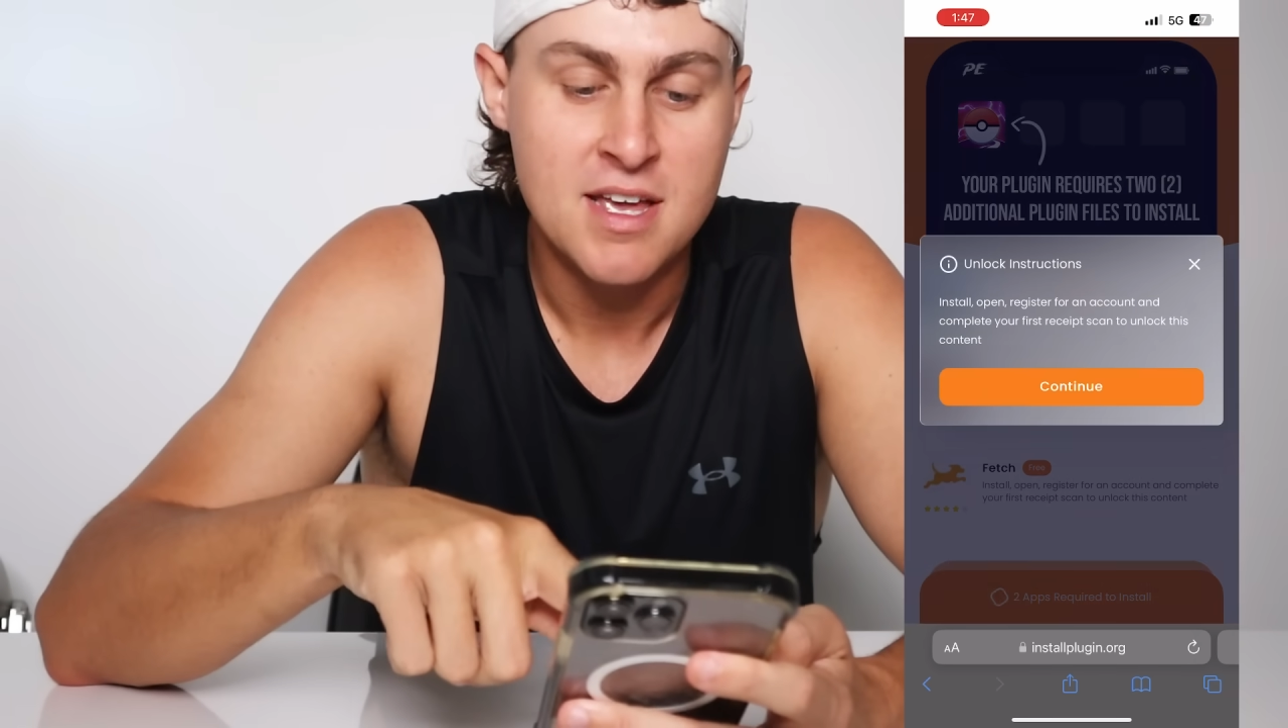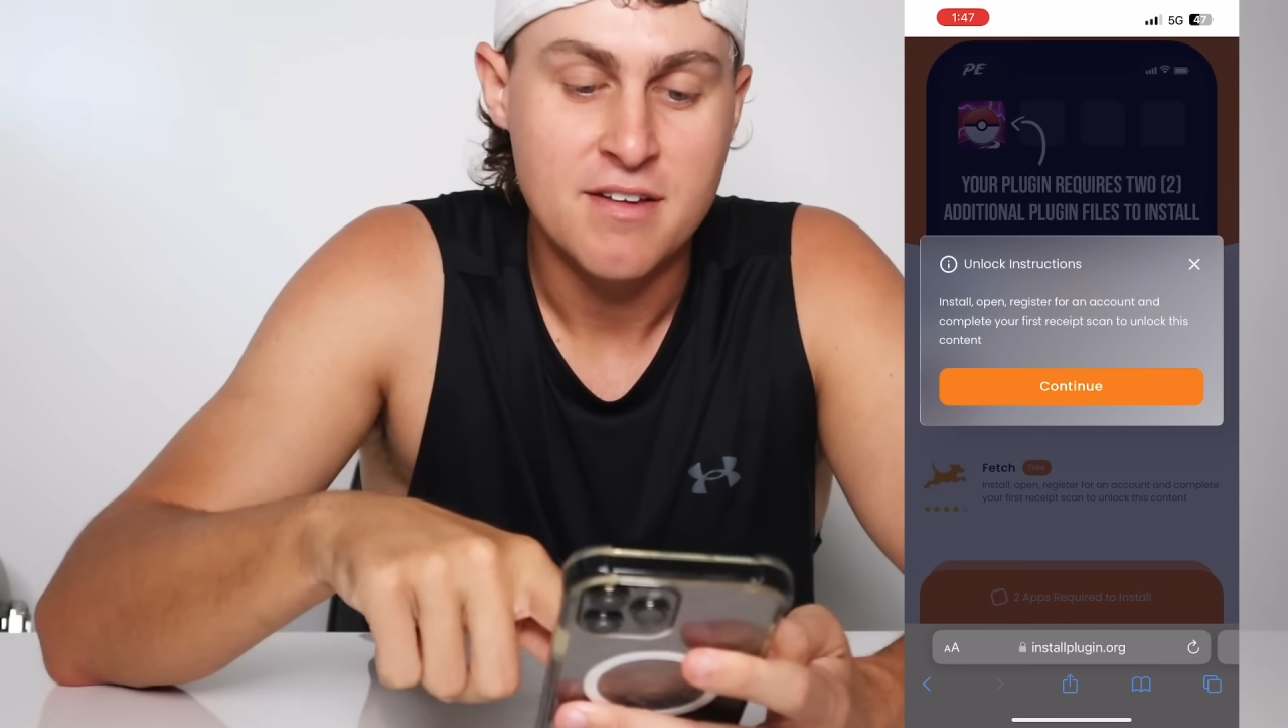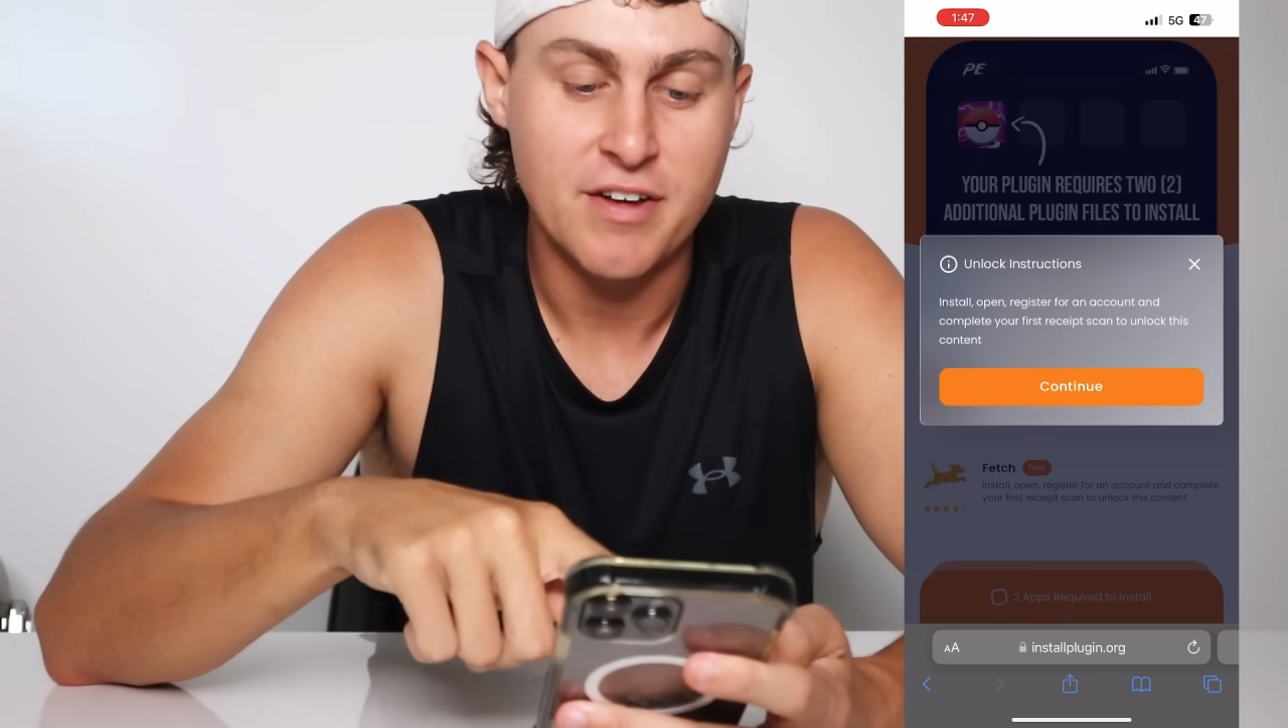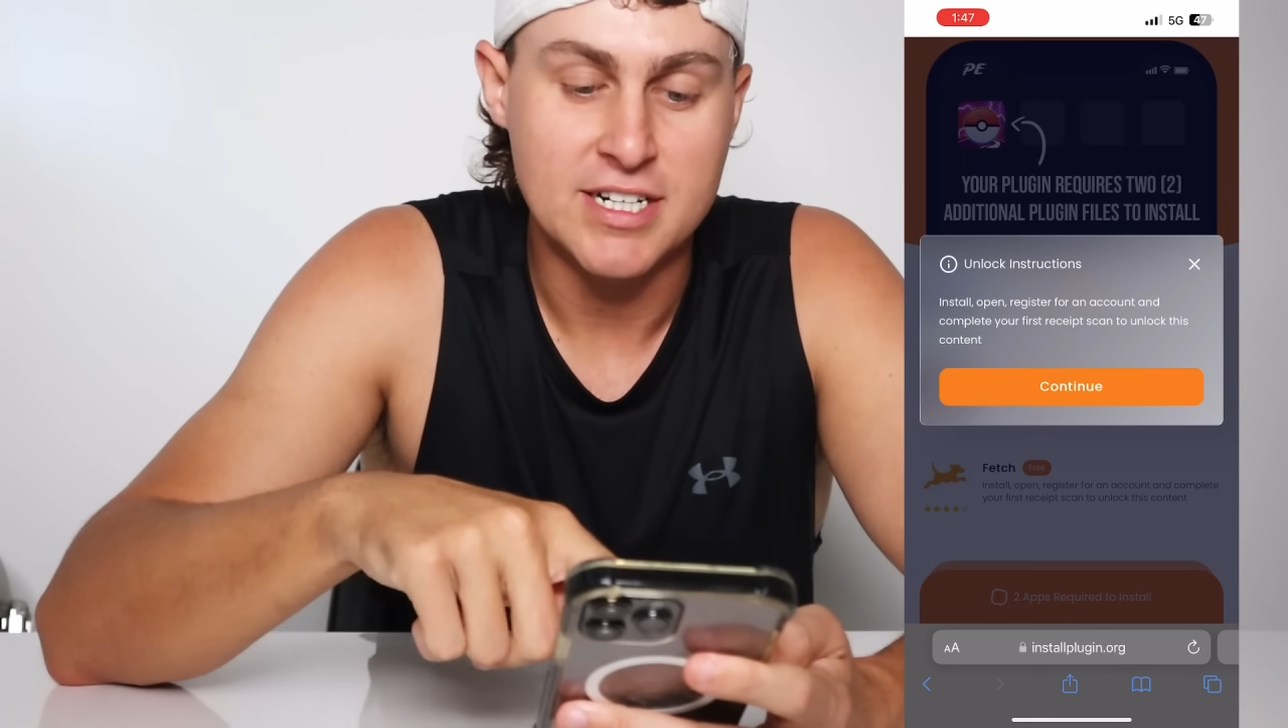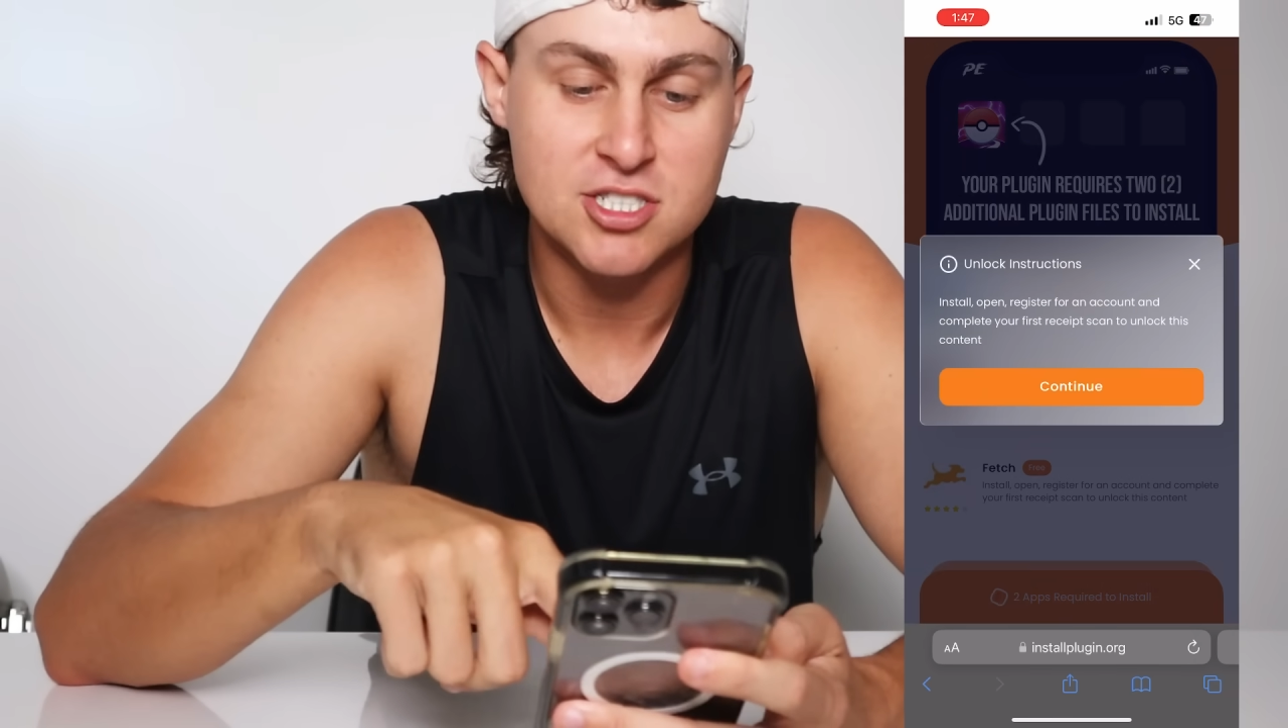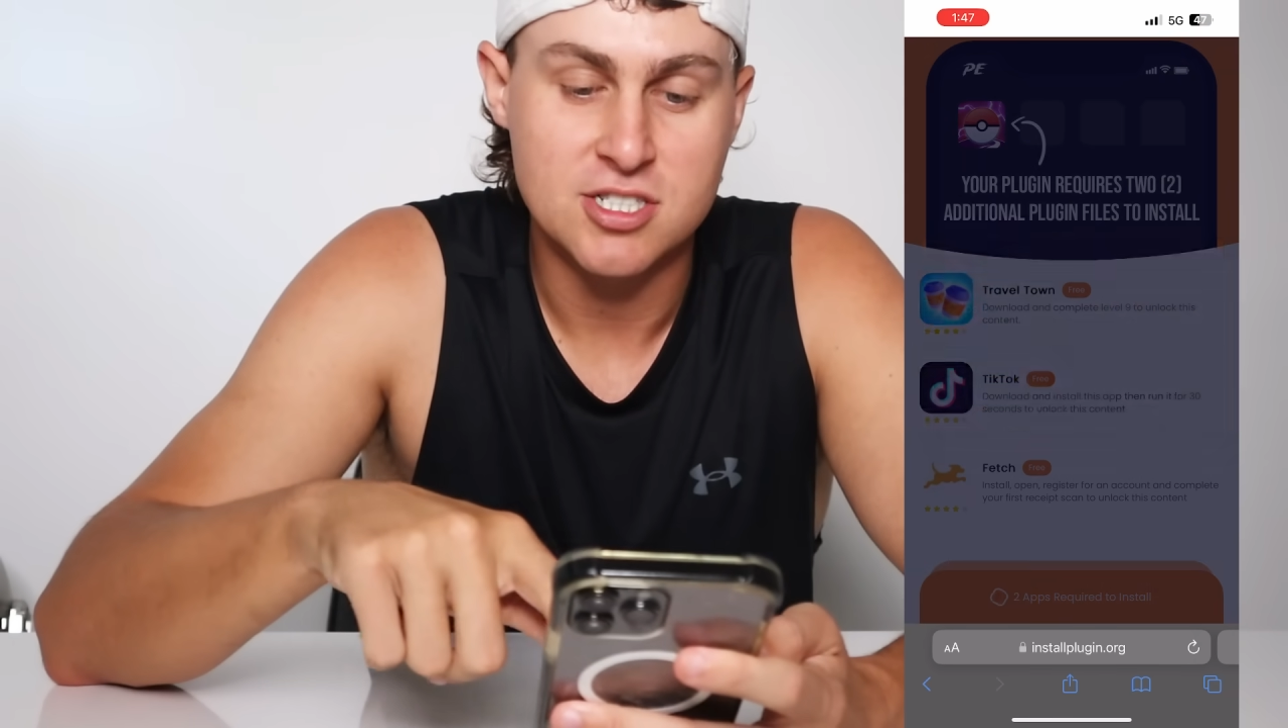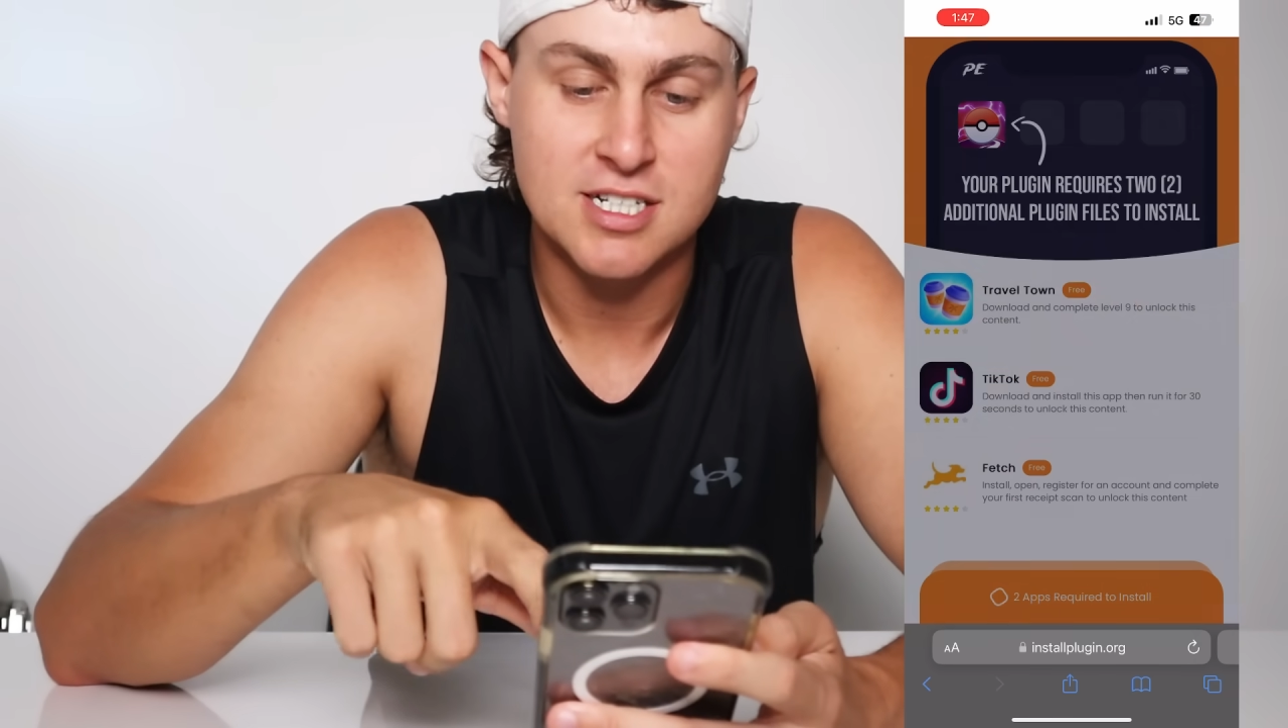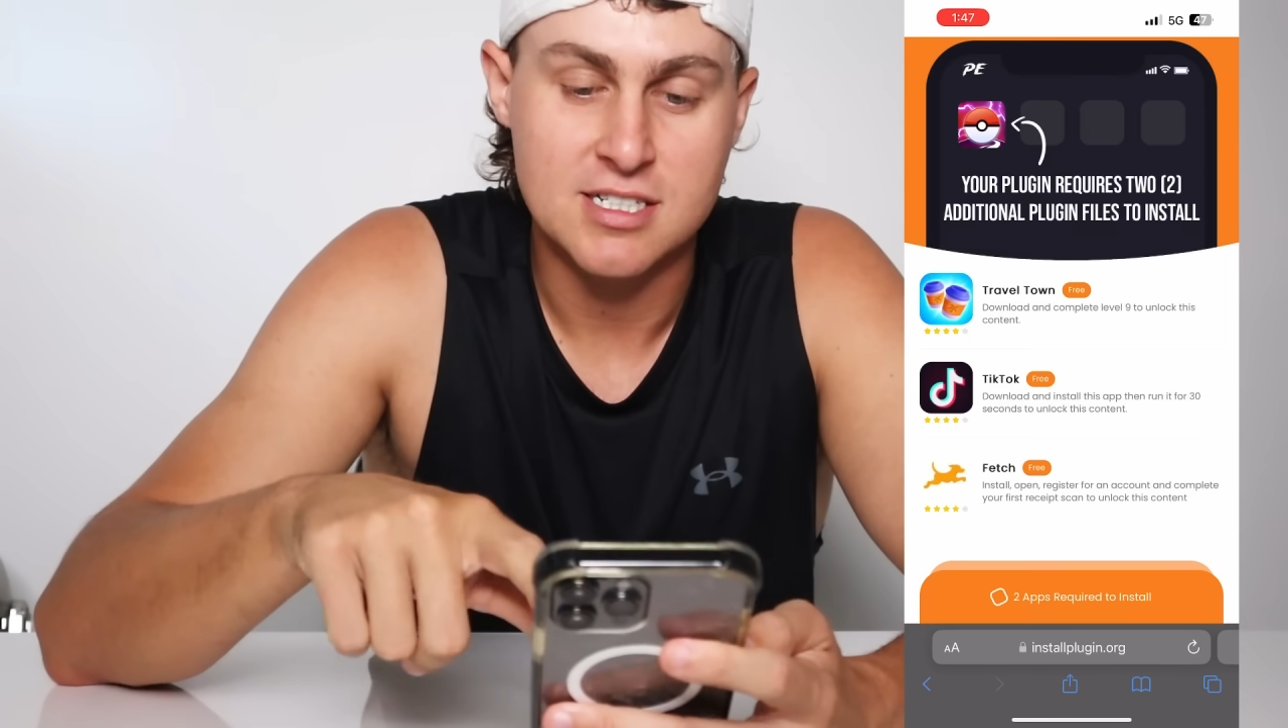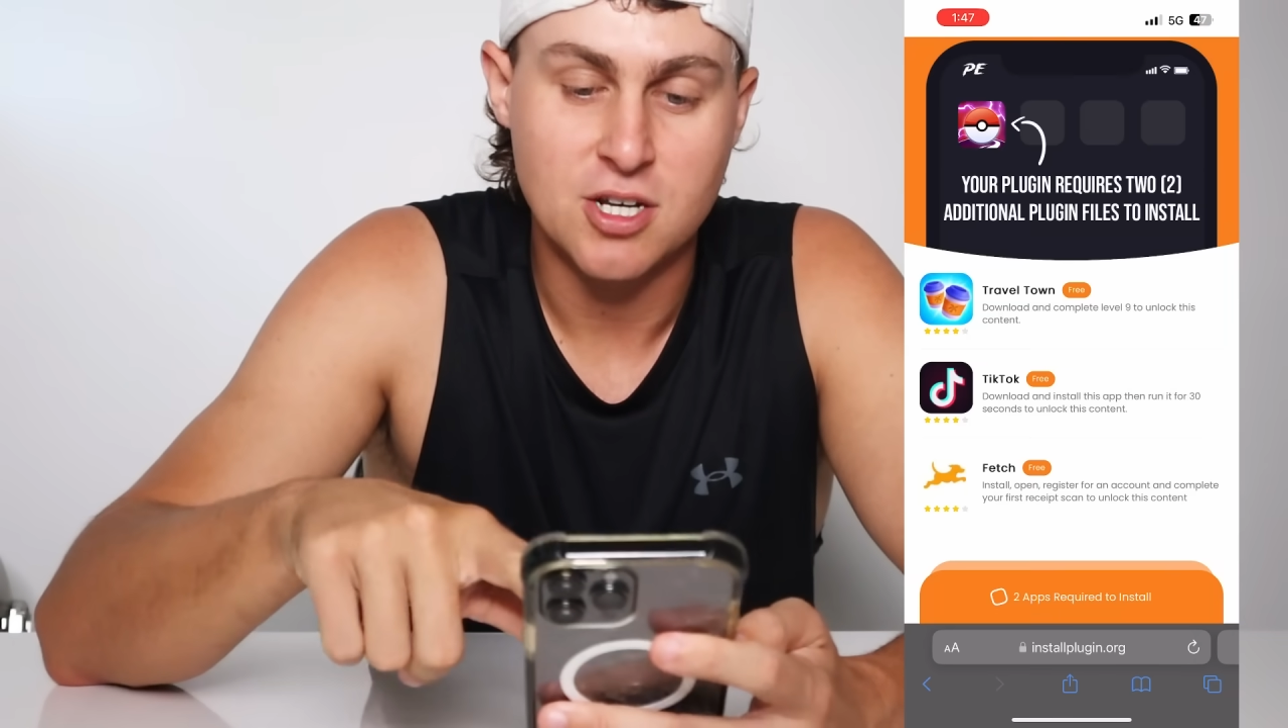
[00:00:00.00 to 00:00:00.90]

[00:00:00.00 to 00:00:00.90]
Fetch just says